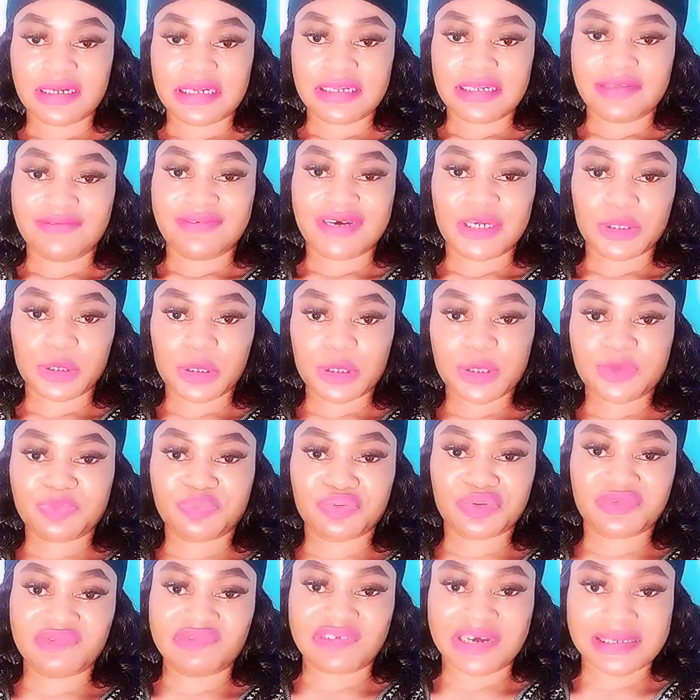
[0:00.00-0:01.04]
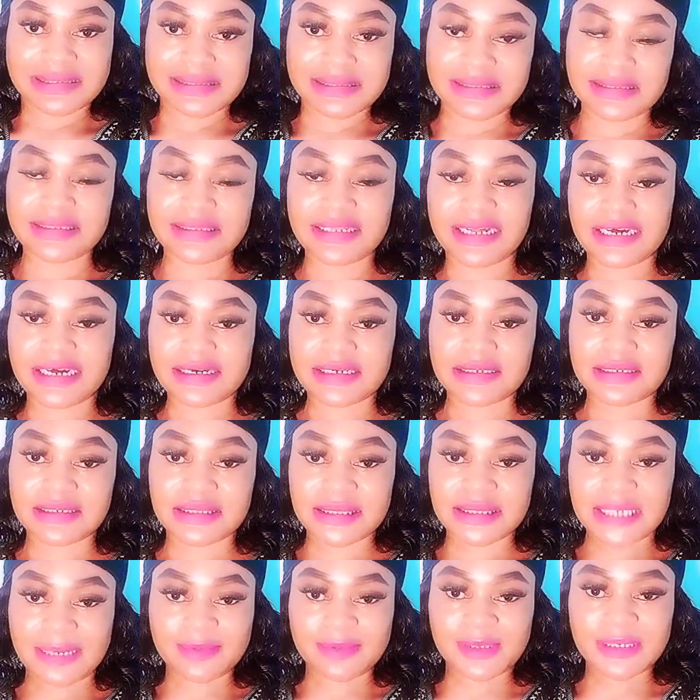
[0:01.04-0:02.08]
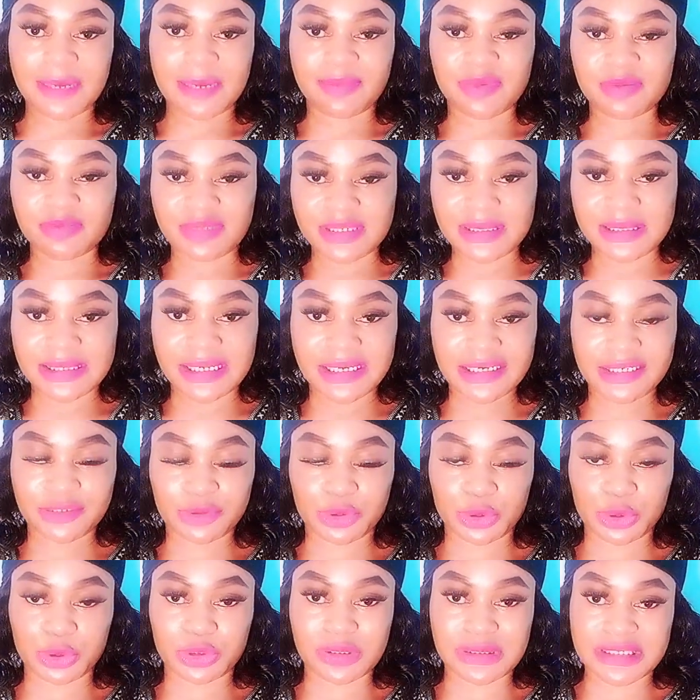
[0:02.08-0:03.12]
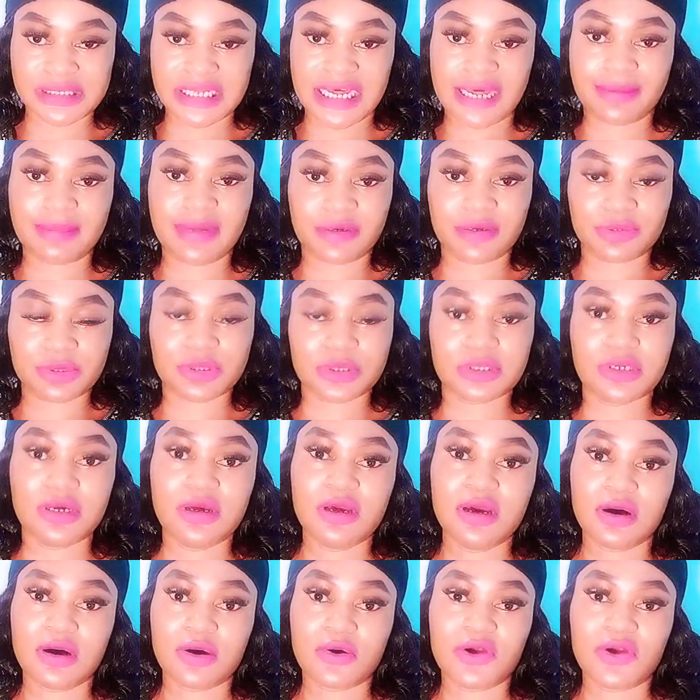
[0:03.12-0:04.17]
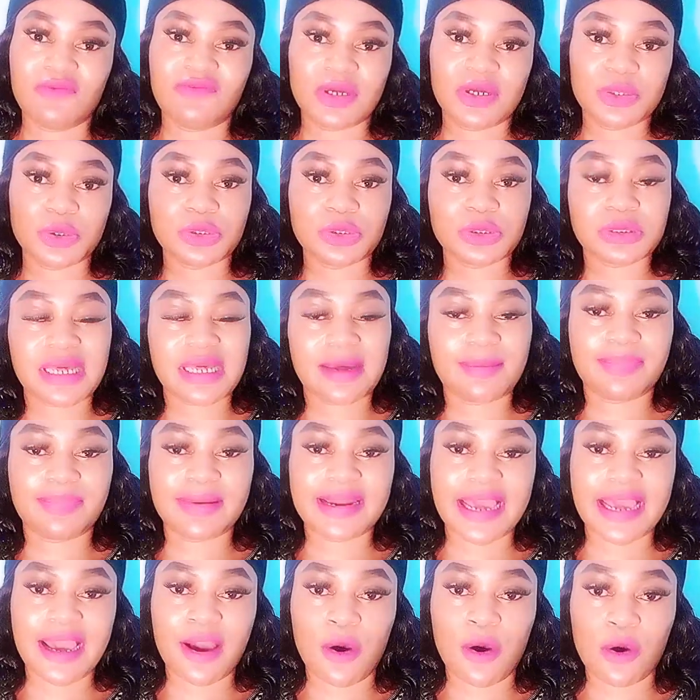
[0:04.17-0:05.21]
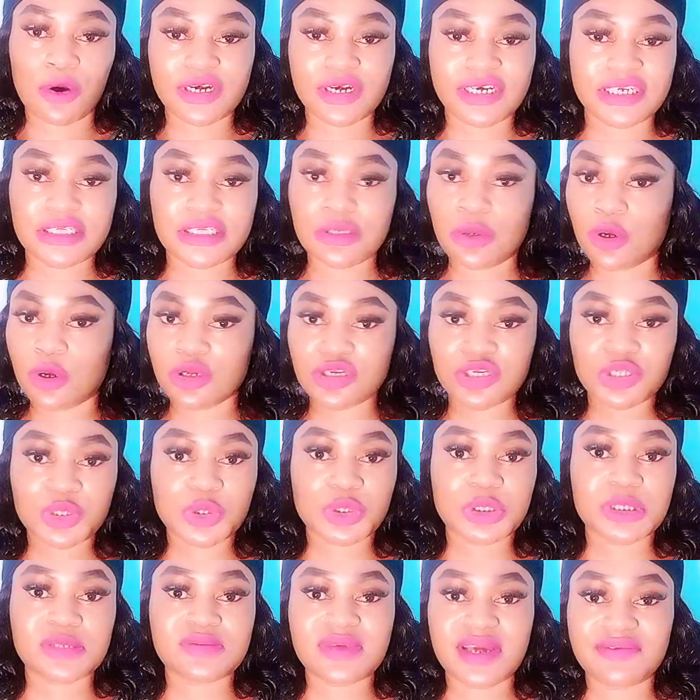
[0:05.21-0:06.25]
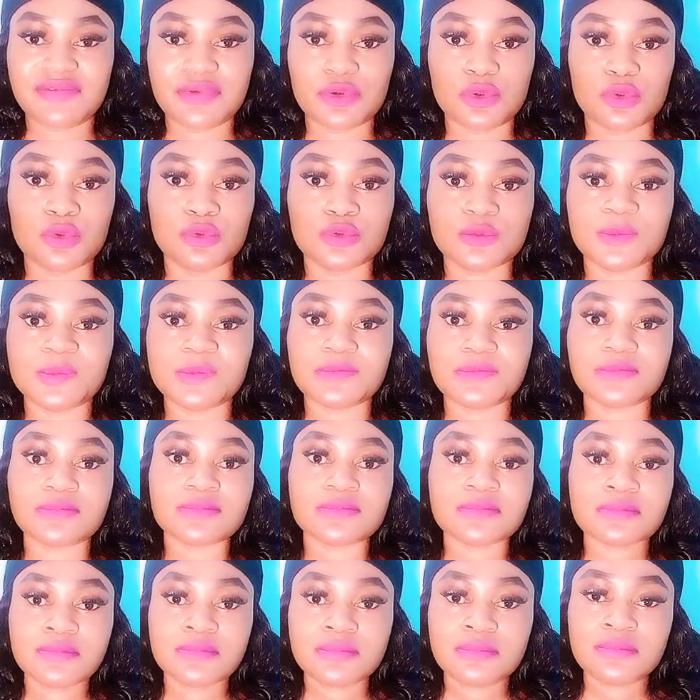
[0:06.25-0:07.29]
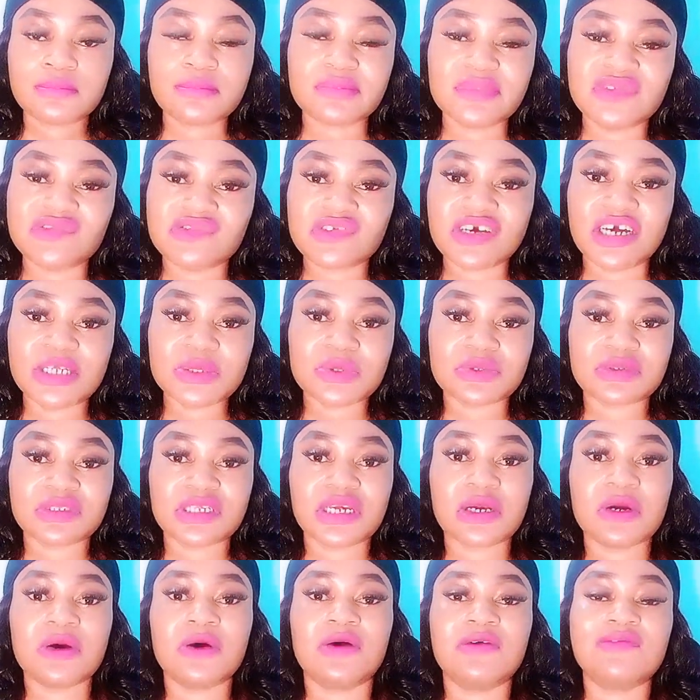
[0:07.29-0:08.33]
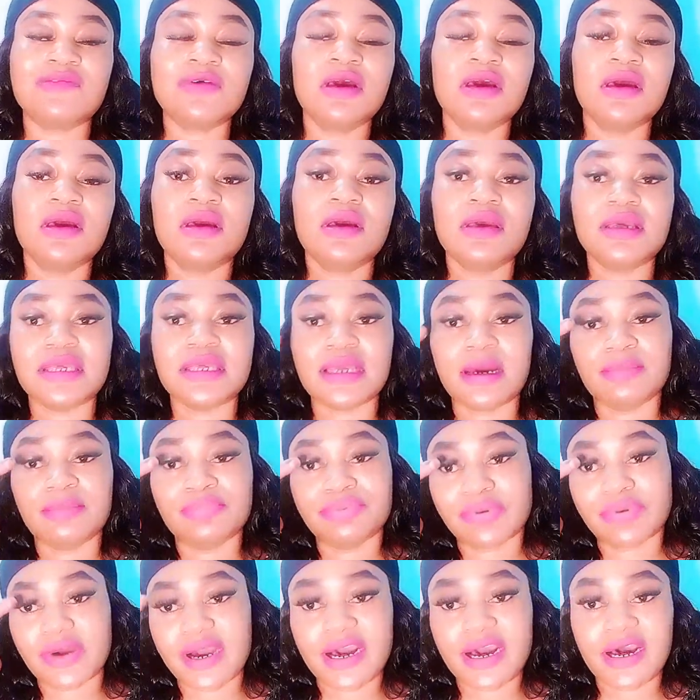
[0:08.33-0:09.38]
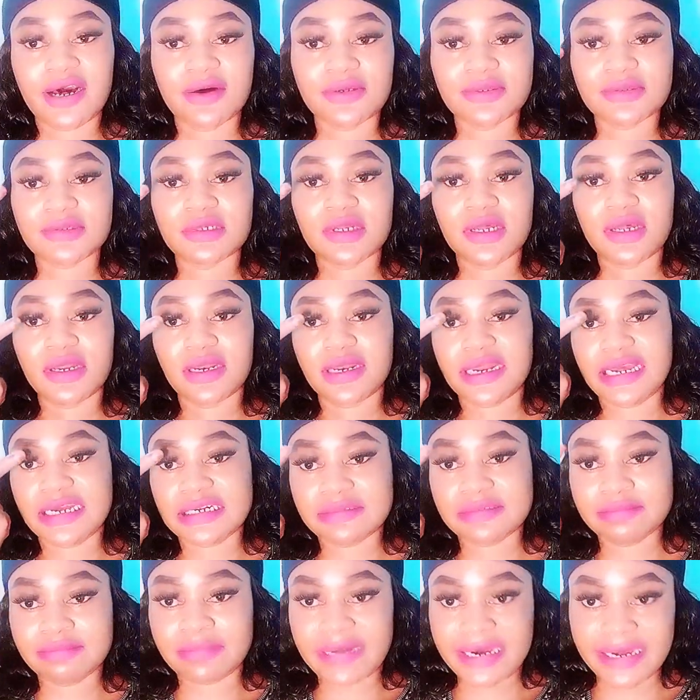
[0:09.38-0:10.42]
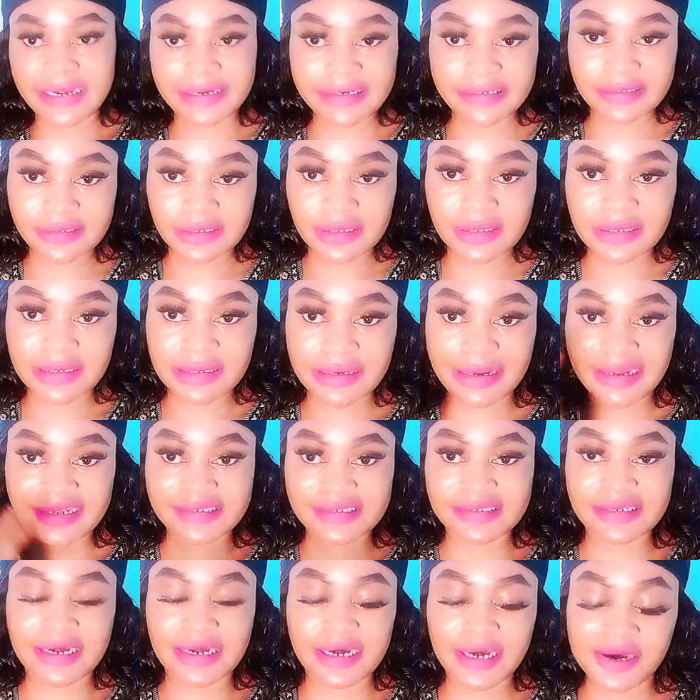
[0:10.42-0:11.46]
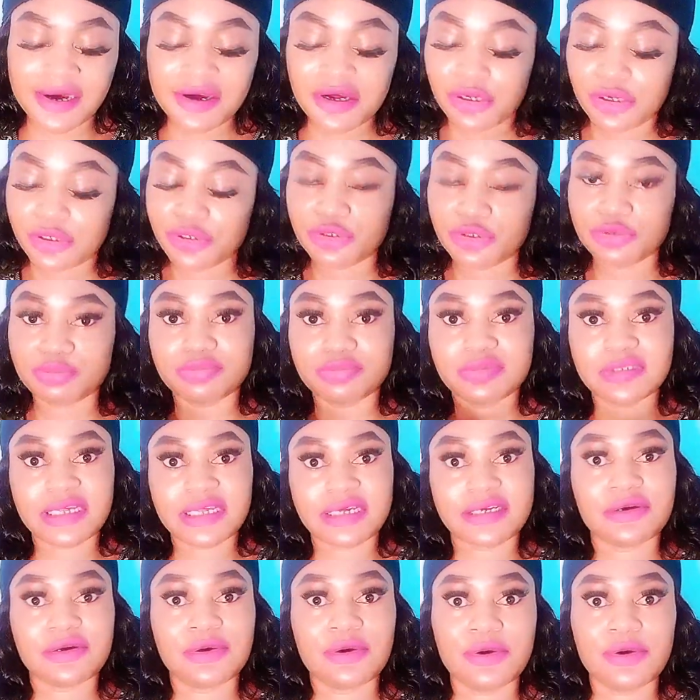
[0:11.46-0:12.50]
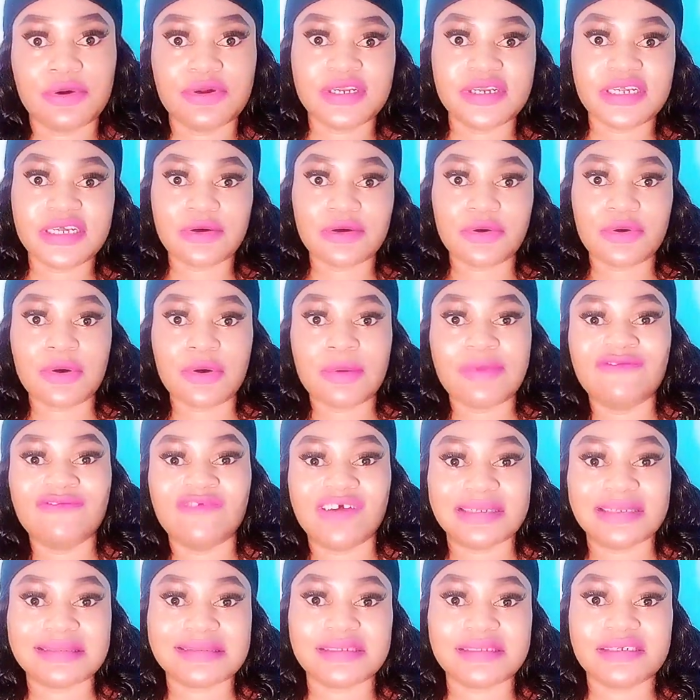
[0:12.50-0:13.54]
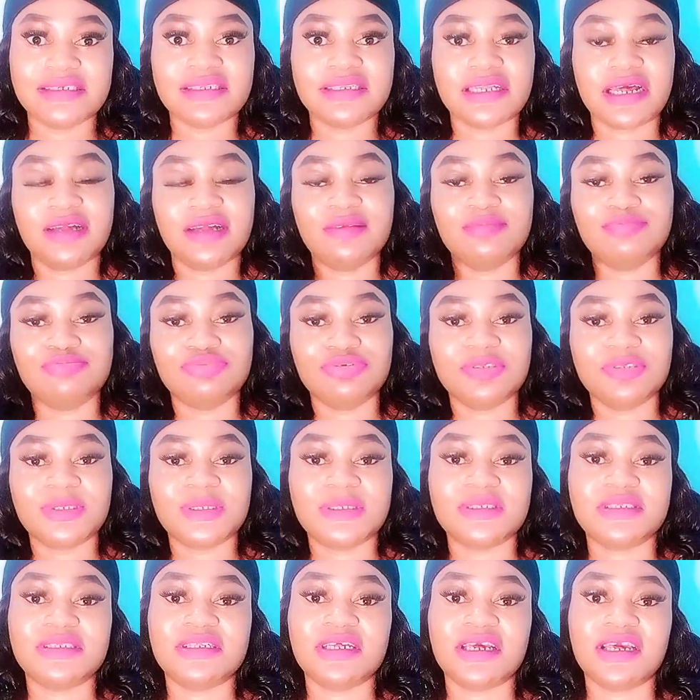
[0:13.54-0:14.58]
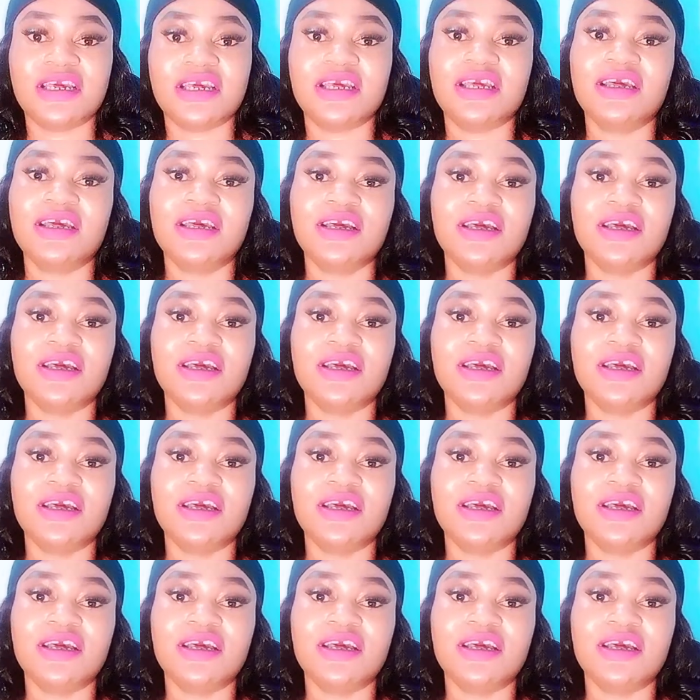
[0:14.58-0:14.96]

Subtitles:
if I just put Vaseline sharp immediately, it will just come out. Or if I just apply honey too is very good. If you want to take off your brows like mine right now, you take honey or Vaseline and put it there,